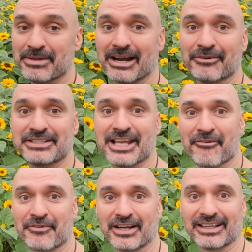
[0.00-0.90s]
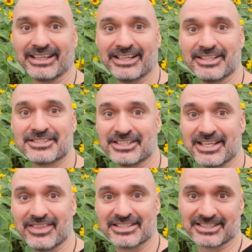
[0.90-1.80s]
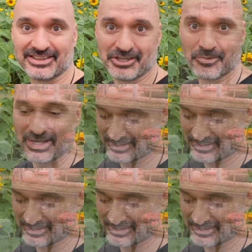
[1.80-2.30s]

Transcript: I would definitely see this in the US.